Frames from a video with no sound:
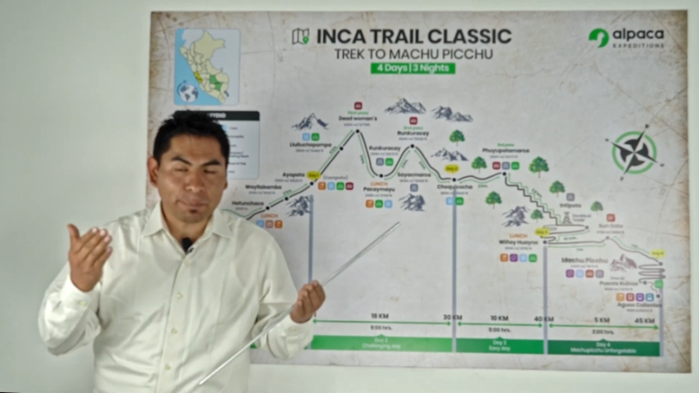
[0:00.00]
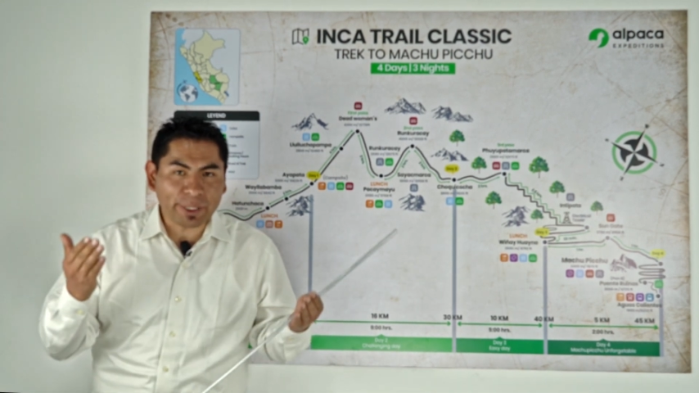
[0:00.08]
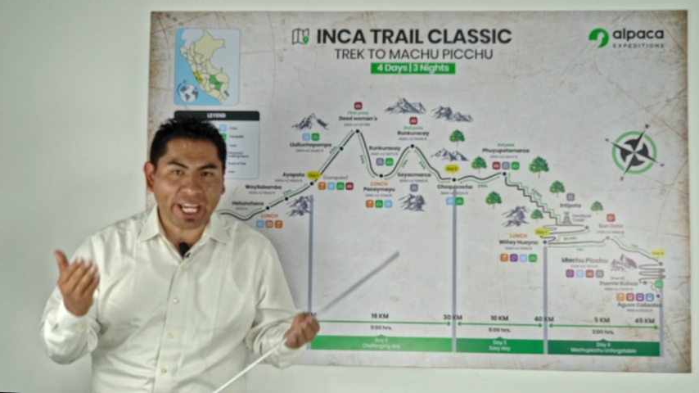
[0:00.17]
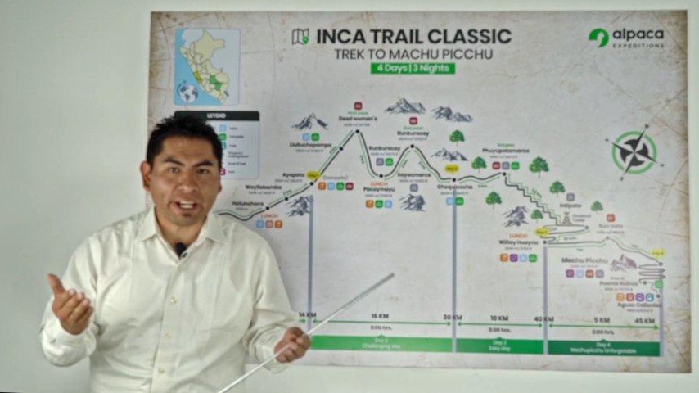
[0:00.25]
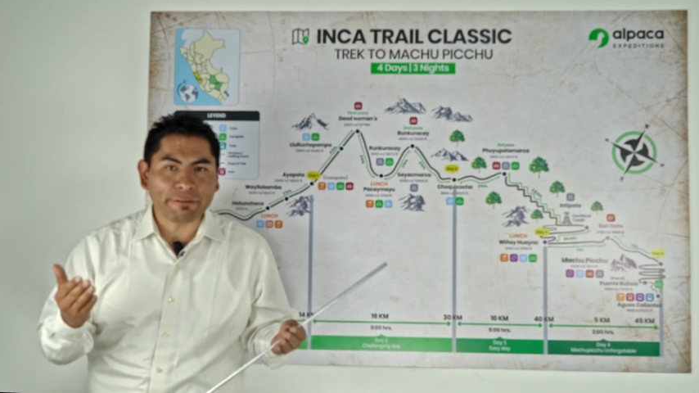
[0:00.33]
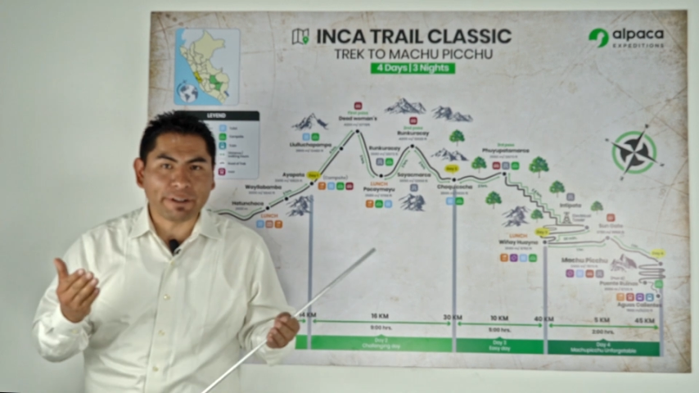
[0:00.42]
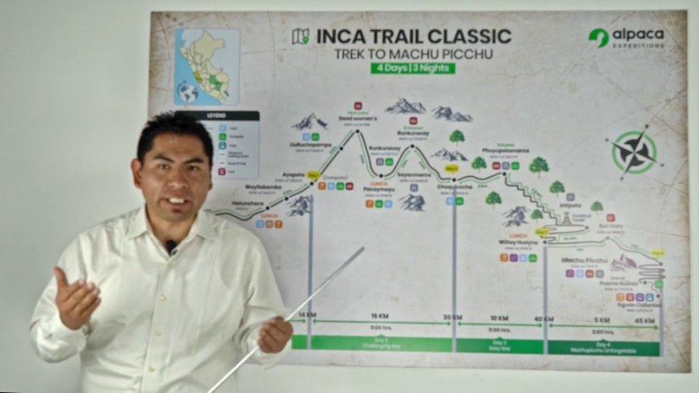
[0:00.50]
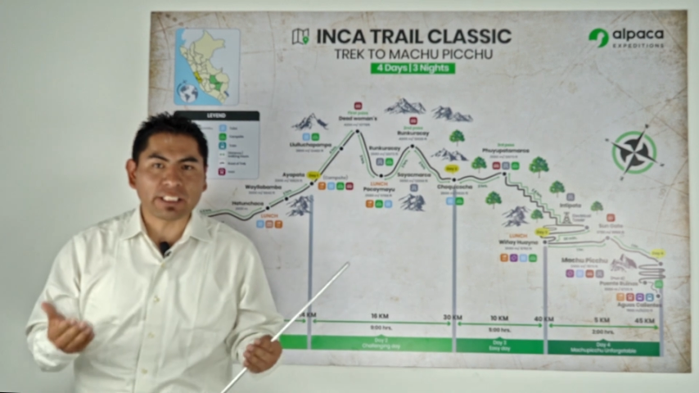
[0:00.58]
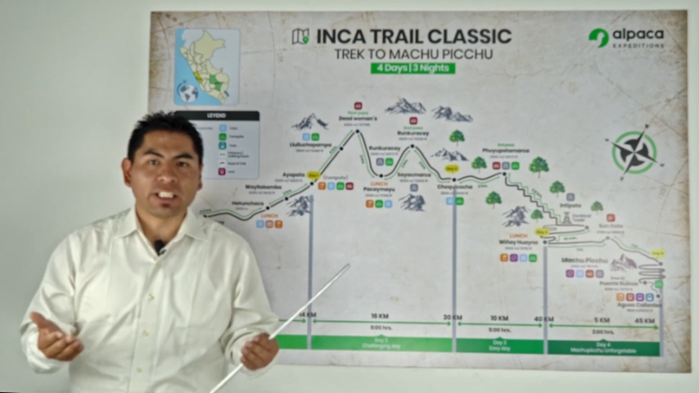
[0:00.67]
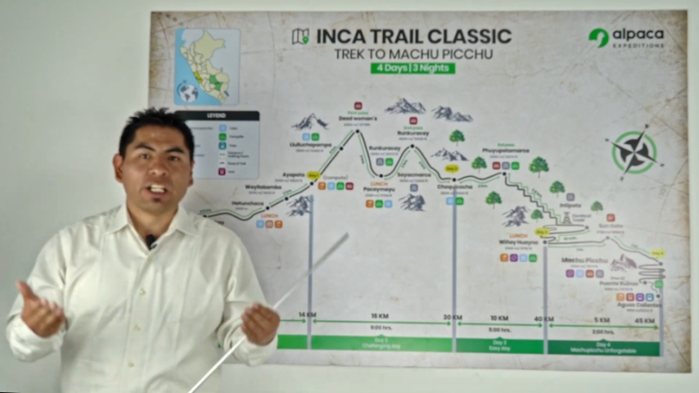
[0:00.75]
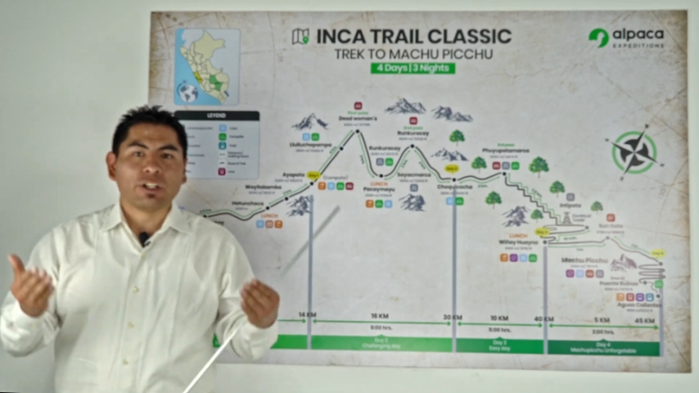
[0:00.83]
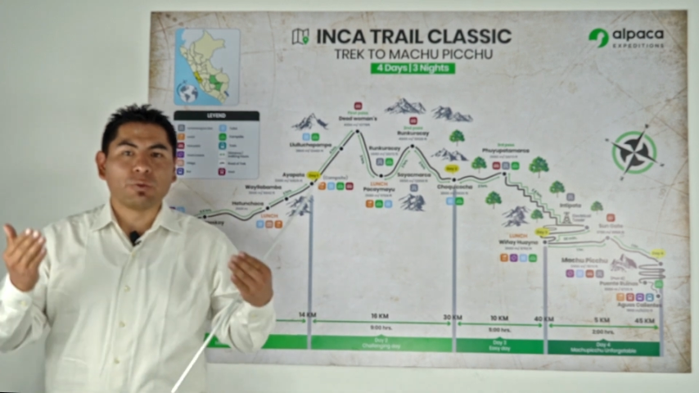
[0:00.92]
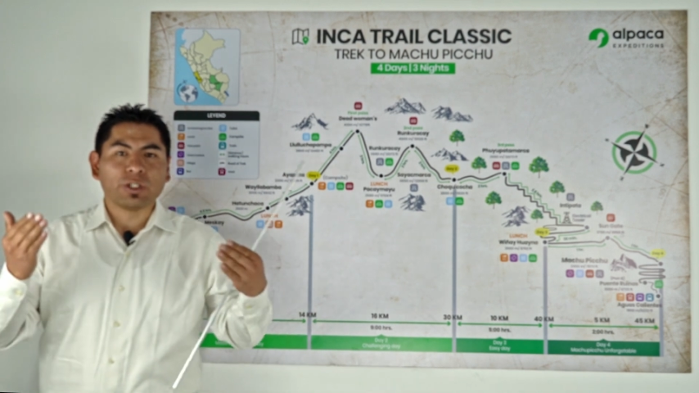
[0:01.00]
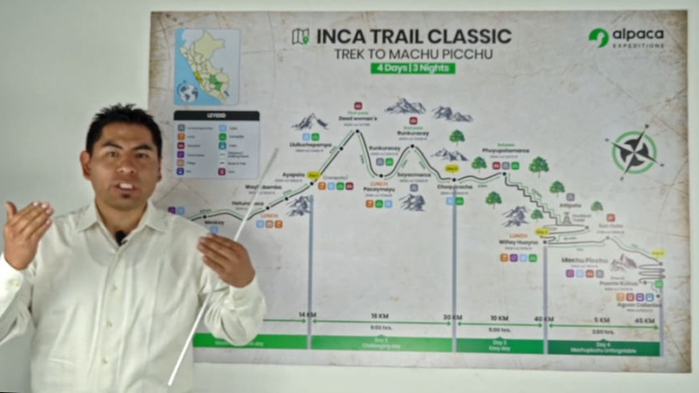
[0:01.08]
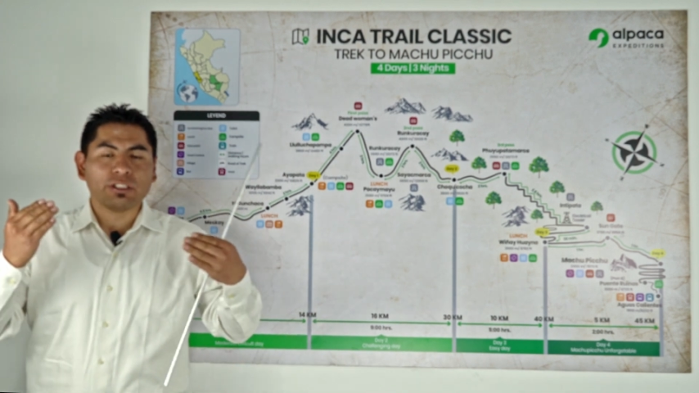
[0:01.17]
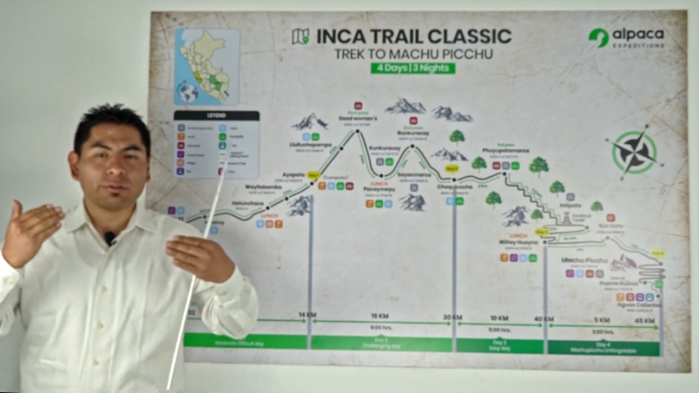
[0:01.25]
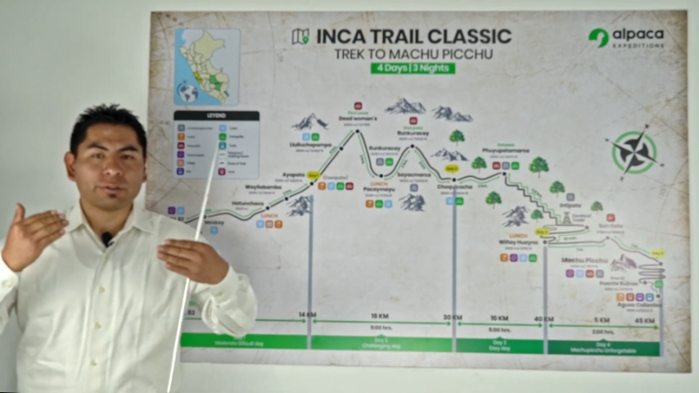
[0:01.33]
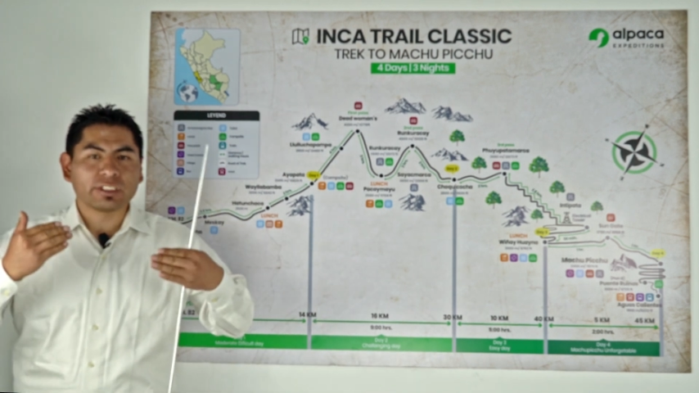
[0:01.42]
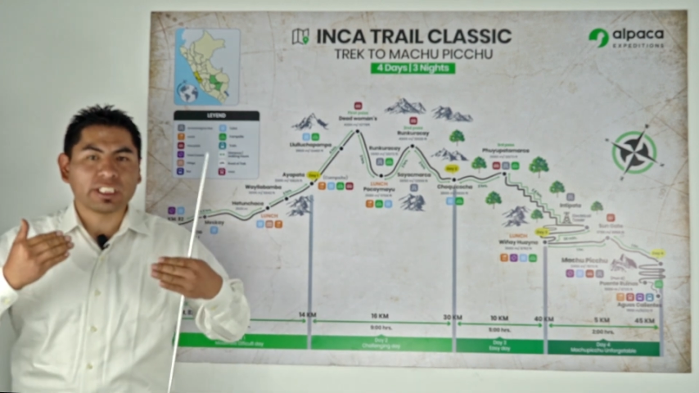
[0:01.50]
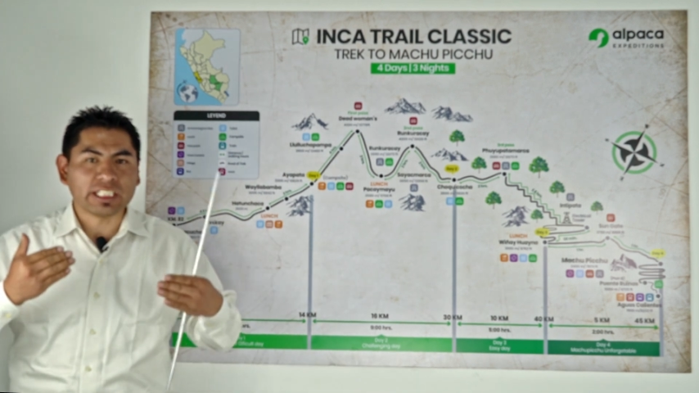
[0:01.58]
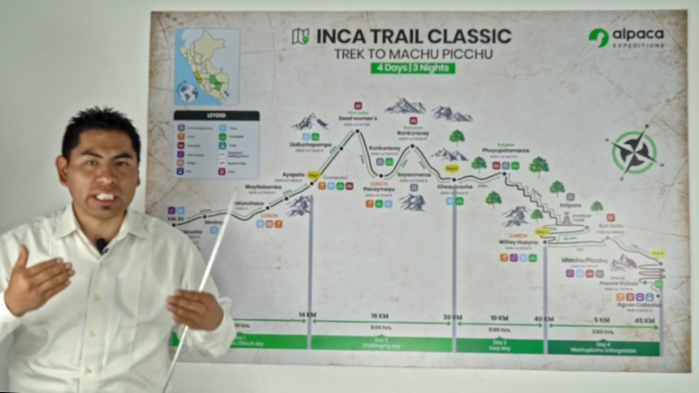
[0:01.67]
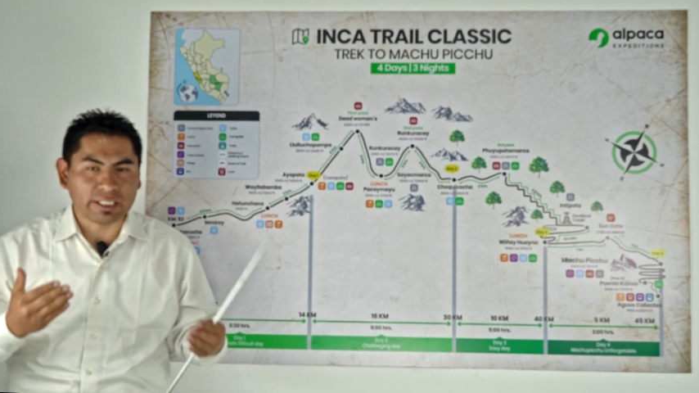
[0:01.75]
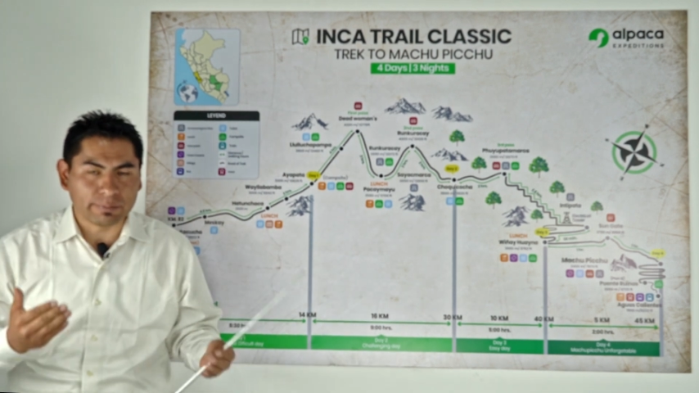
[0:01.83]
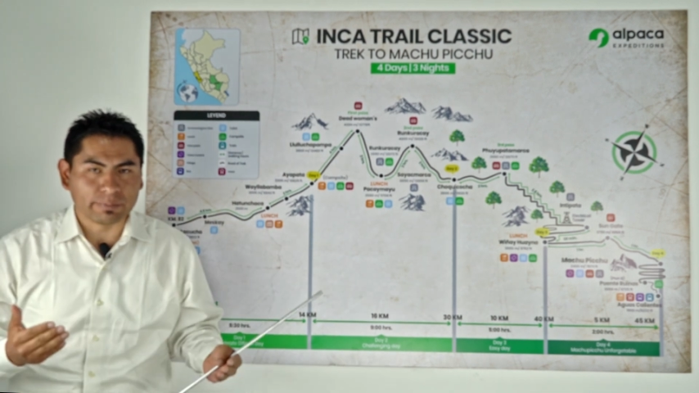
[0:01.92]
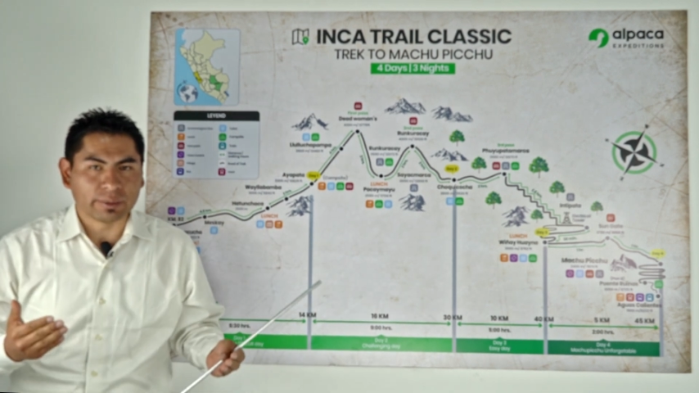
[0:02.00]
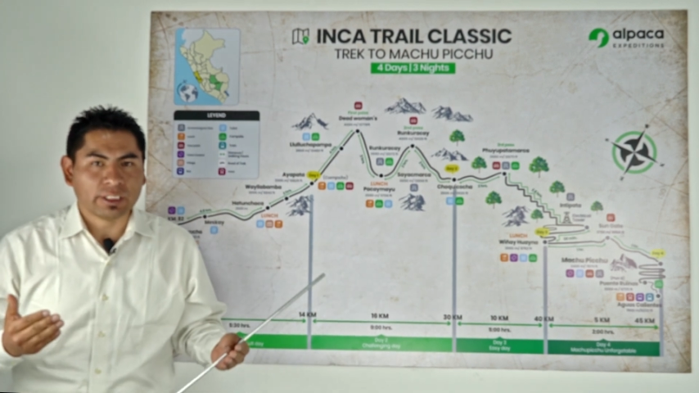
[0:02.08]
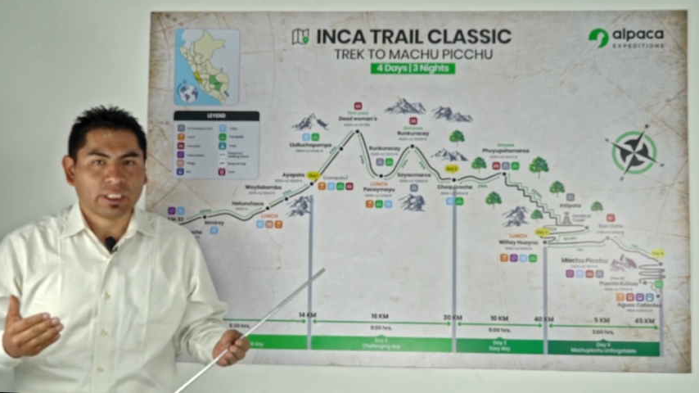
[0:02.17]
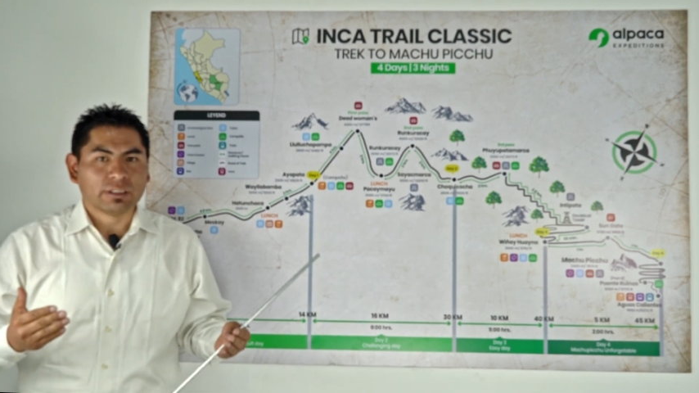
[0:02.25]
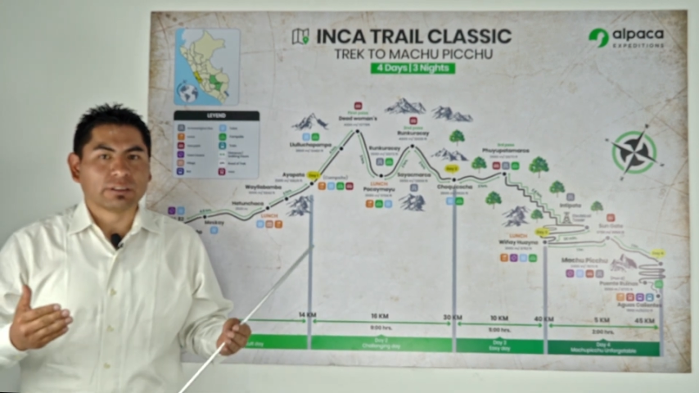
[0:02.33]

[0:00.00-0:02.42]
breakfast with your team.